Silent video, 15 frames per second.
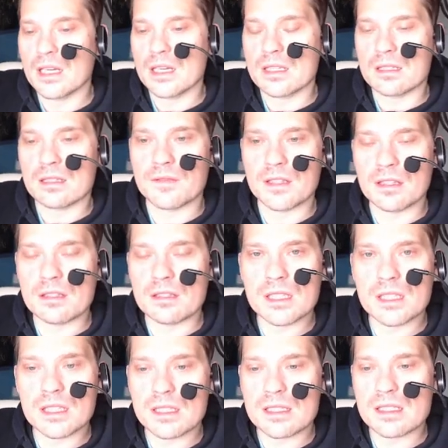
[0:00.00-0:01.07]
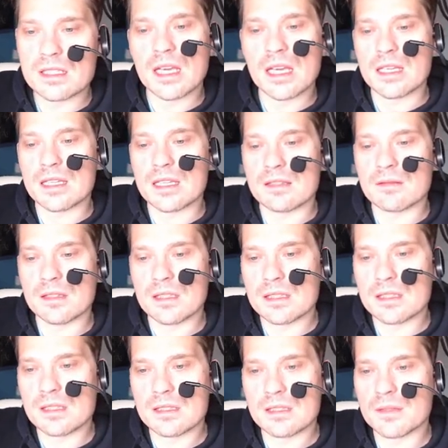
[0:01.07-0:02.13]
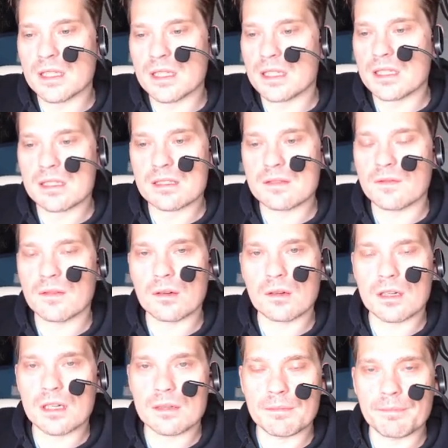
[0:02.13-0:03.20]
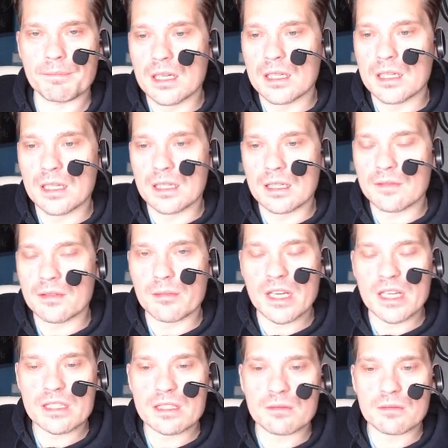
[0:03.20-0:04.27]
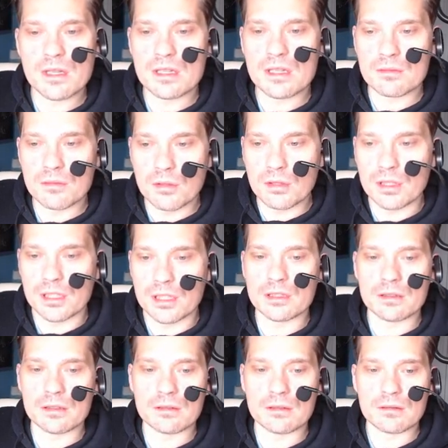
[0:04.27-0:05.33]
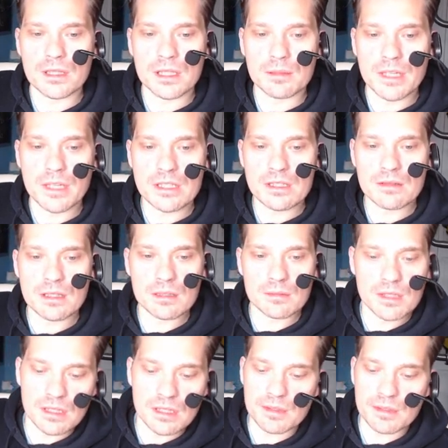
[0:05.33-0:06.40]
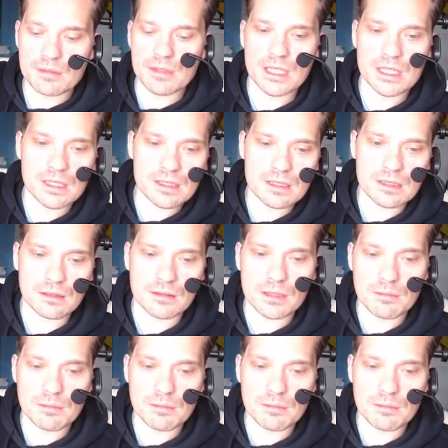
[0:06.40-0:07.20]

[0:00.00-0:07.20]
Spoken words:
So if you do it in this case, when this is 3 and this is 4, then if you measure with a ruler, right? Let me make this note, right?